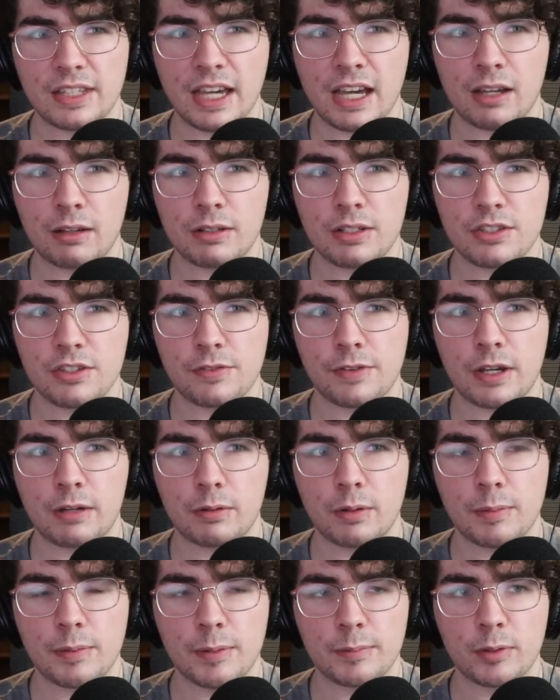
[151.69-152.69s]
calories if I
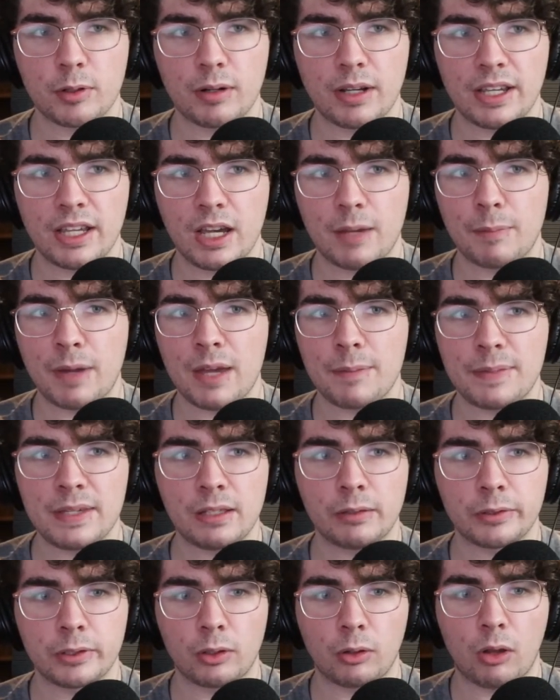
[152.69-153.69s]
remember right. I might be
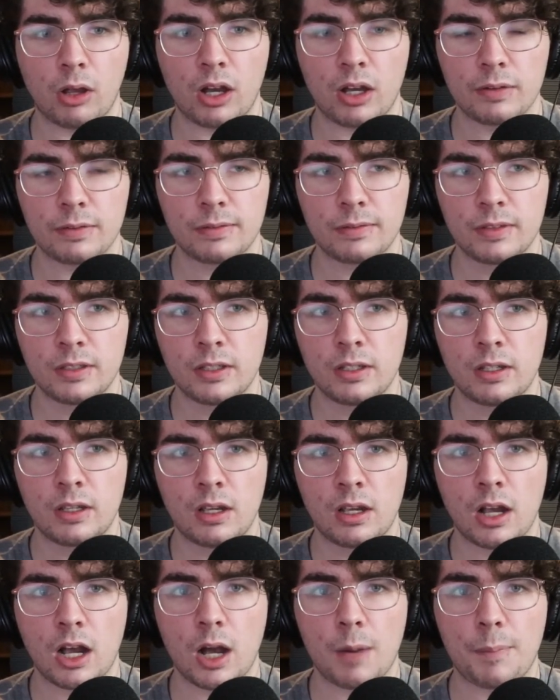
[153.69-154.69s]
a little off.
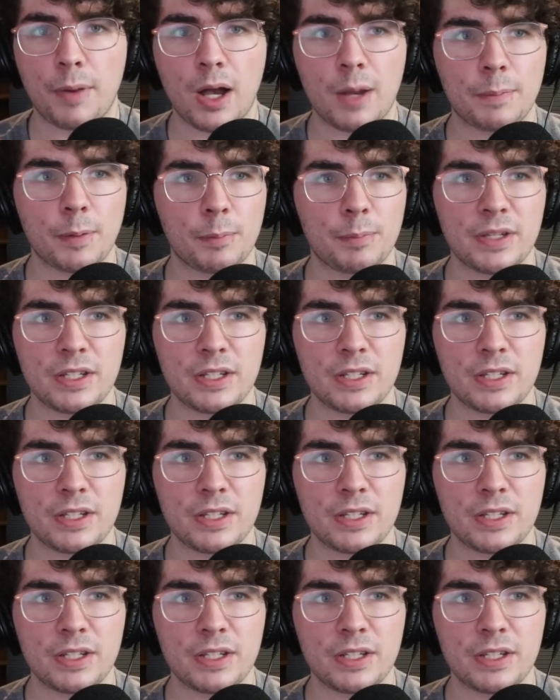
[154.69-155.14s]
I'll pop a